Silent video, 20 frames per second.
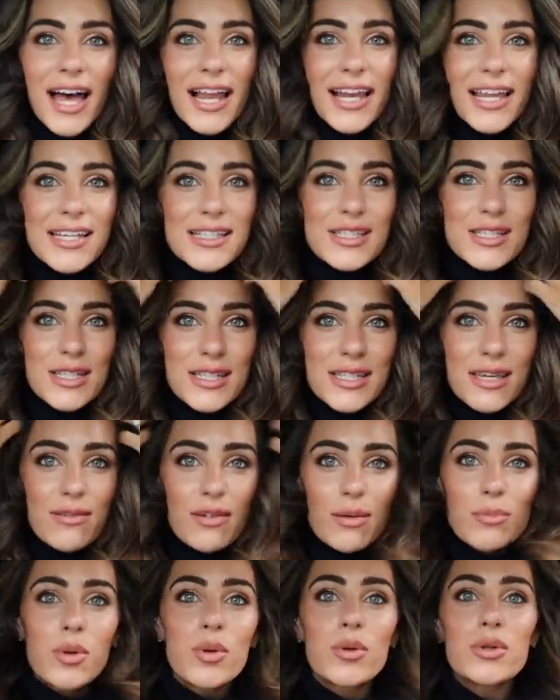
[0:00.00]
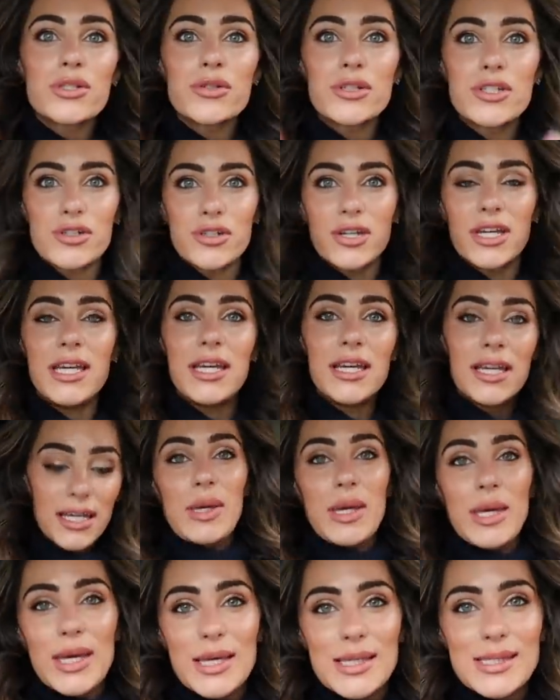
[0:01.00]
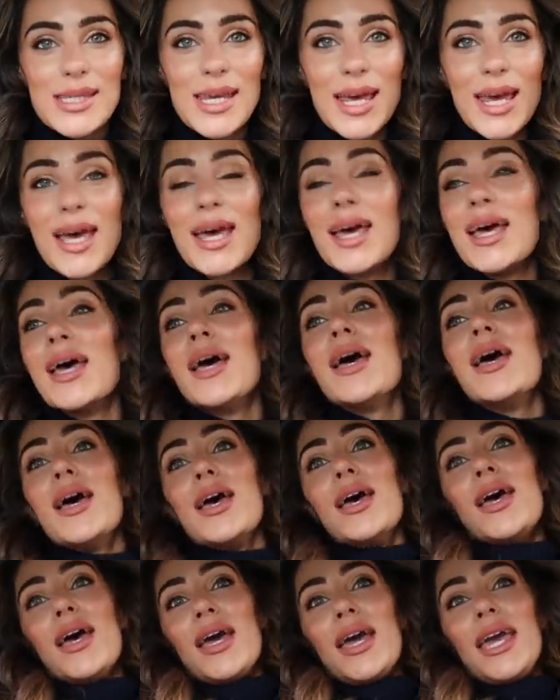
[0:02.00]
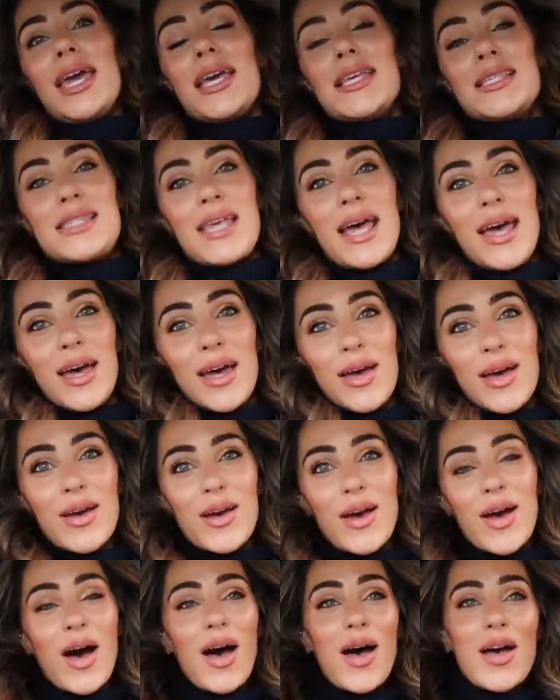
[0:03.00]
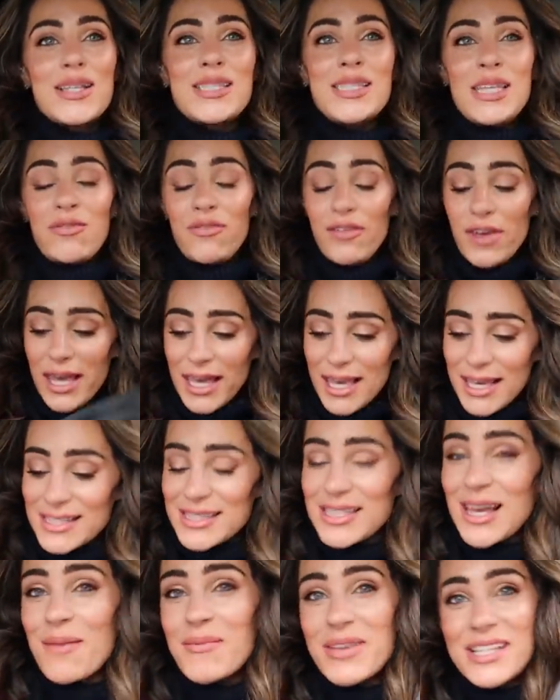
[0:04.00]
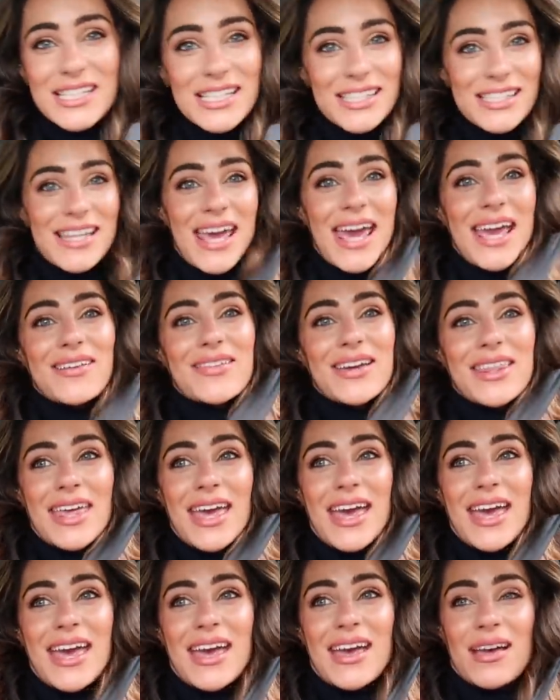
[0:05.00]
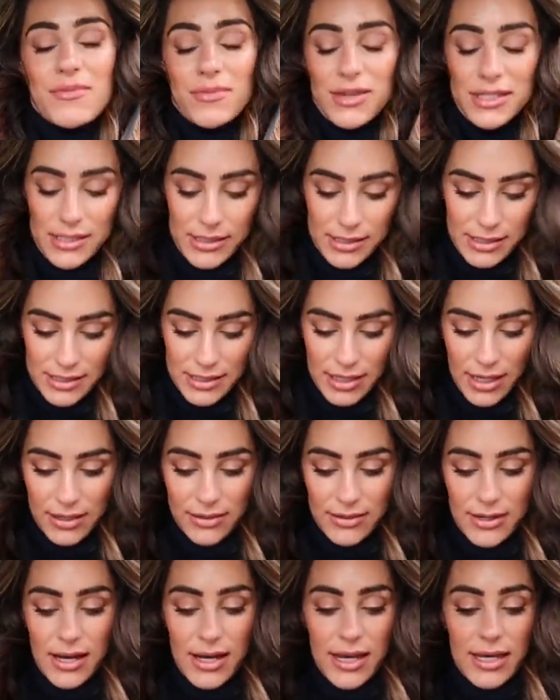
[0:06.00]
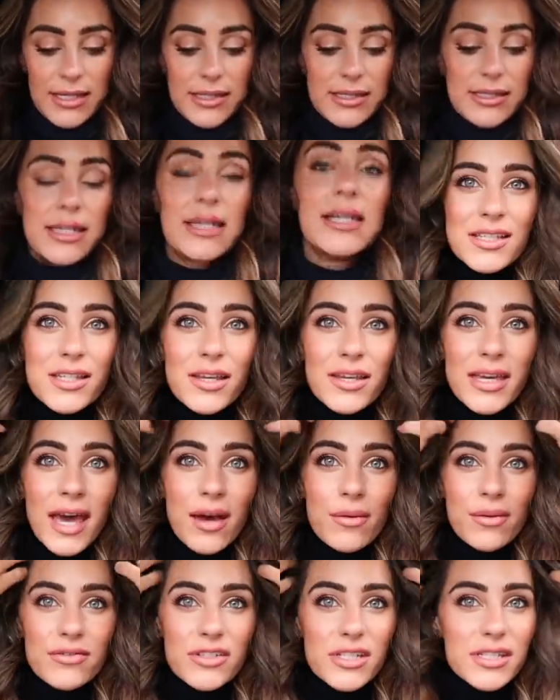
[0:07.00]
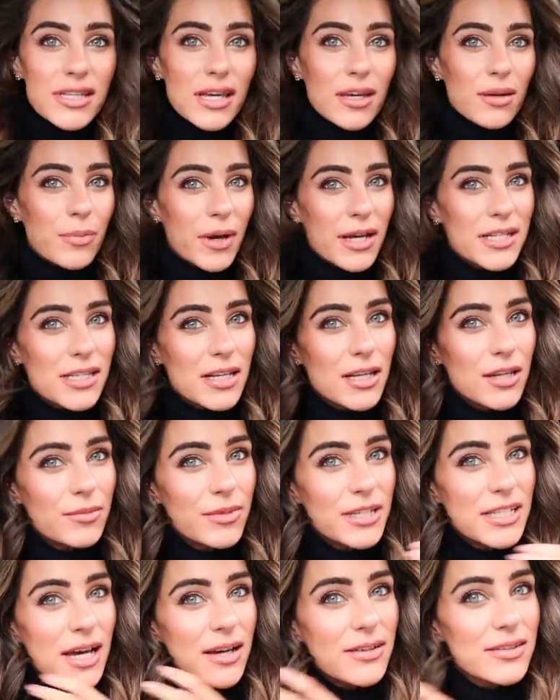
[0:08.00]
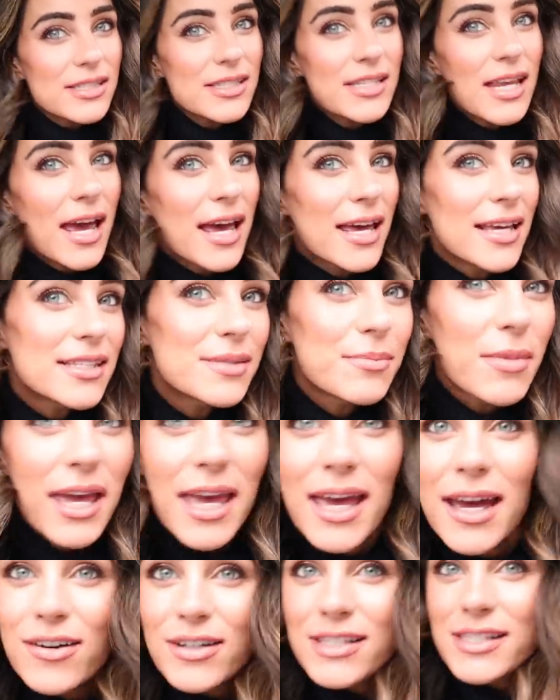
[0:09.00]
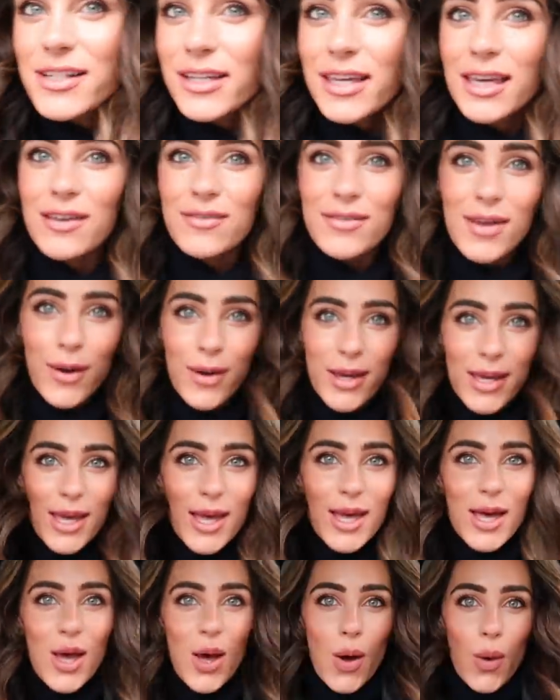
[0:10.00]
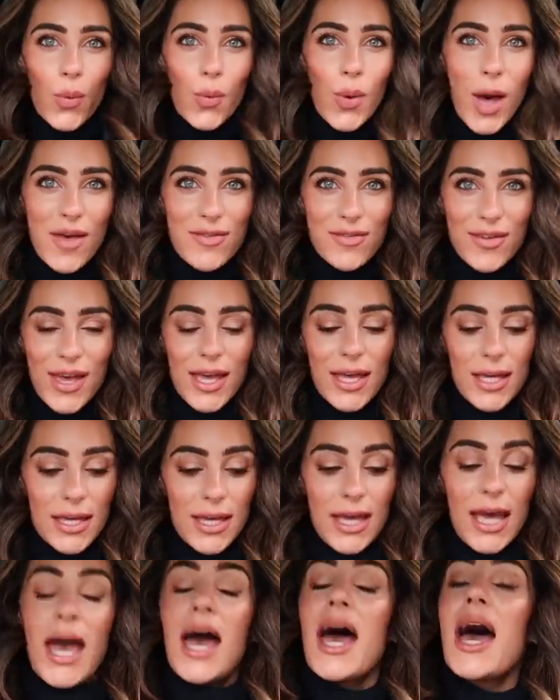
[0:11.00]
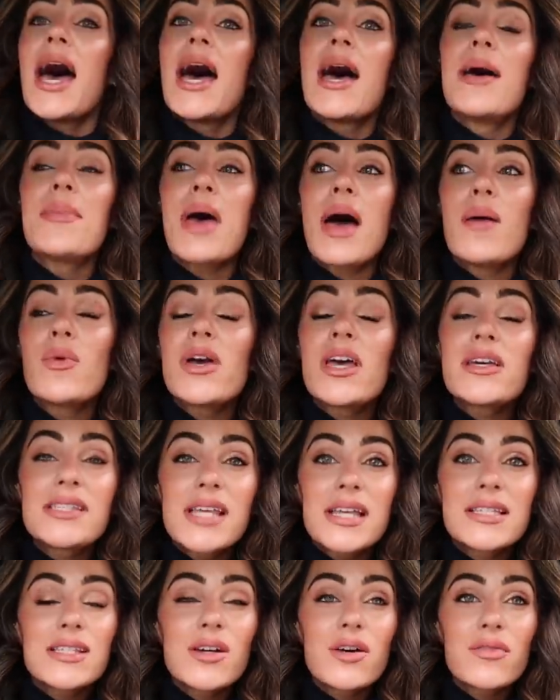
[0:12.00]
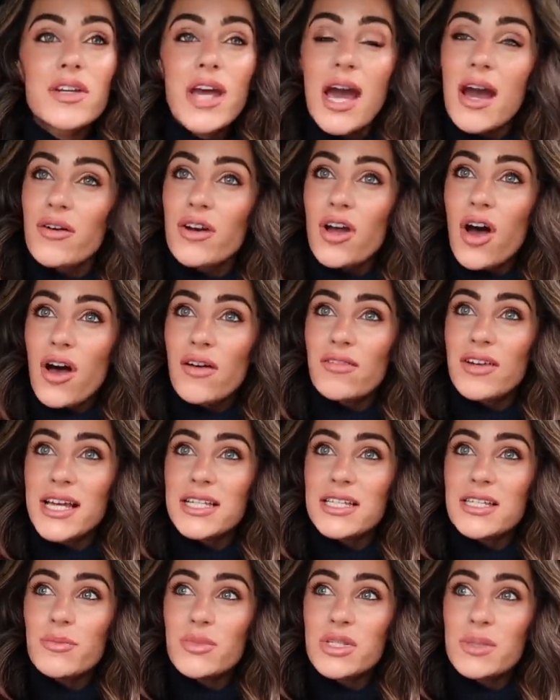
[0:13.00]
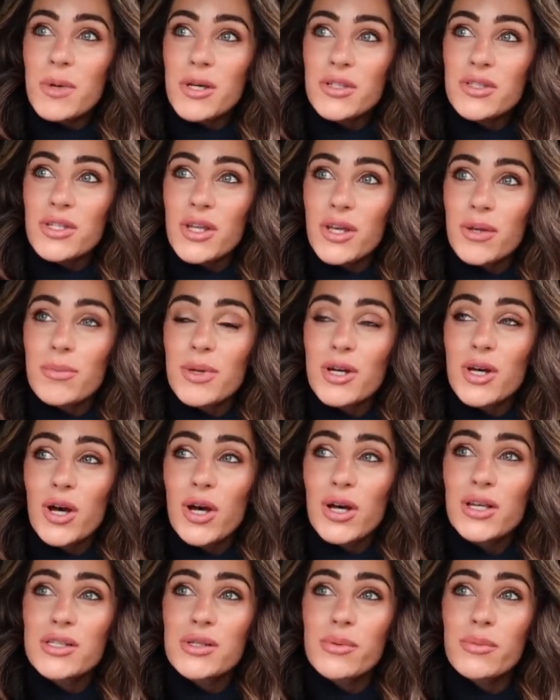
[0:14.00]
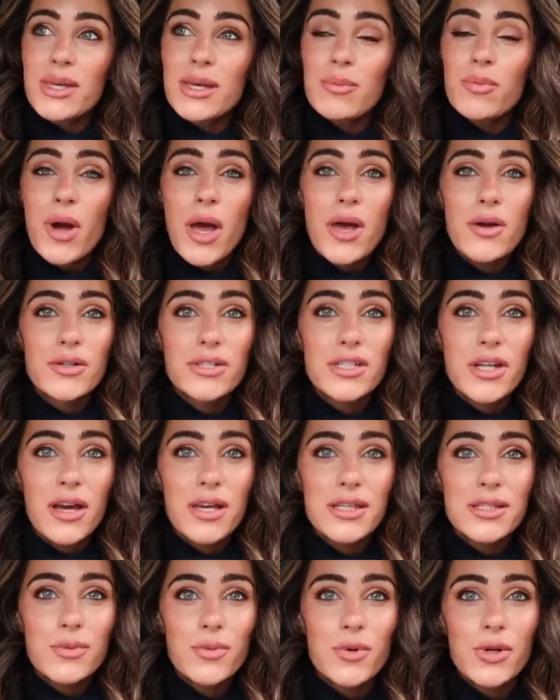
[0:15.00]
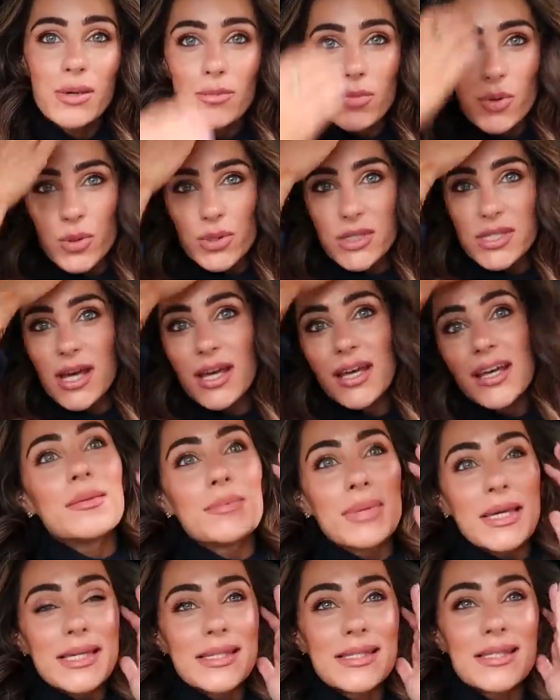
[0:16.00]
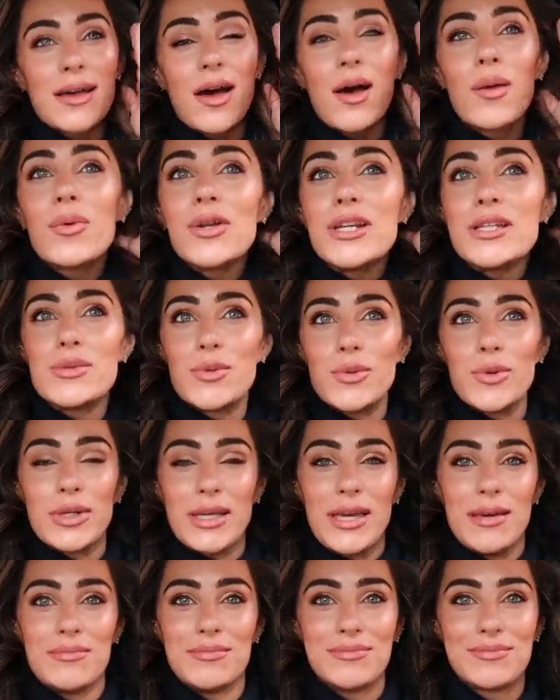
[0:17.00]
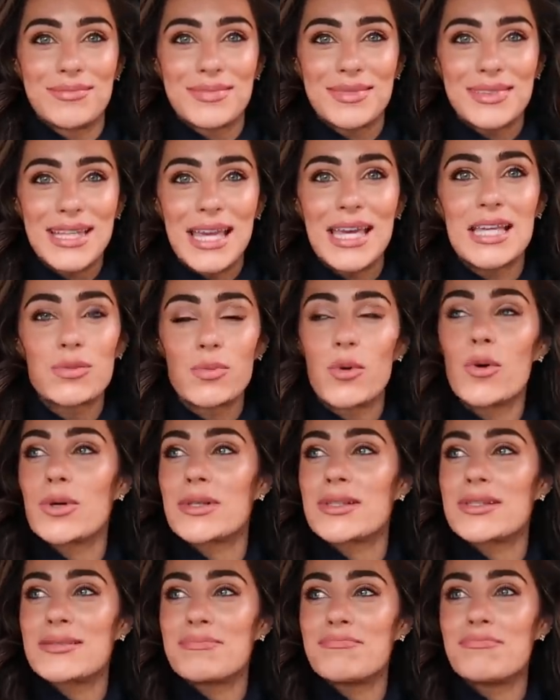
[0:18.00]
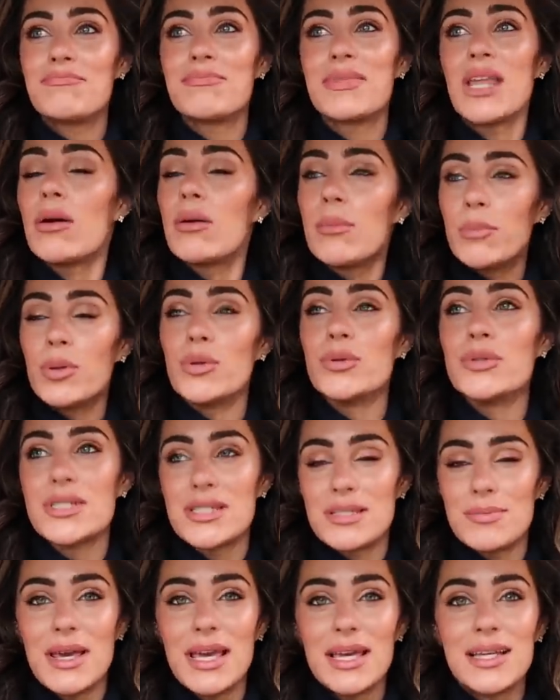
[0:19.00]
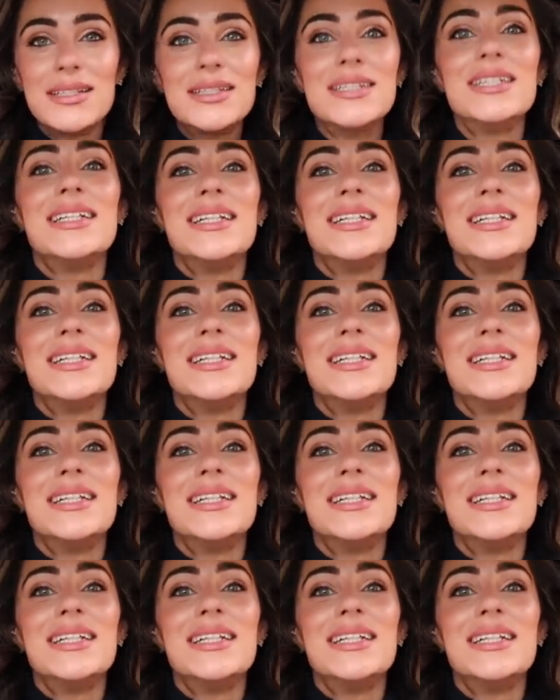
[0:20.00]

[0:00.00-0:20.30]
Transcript: Ali is just giving Porter a treat because his Auntie V's coming to stay with him, which is so nice. So yeah, we've just said goodbye to Lumi downstairs. My hair is looking very weather. And we are setting off an hour and a half later than we're supposed to because we prioritised walking Porter because I wanted to walk him. His walks, they're important to me.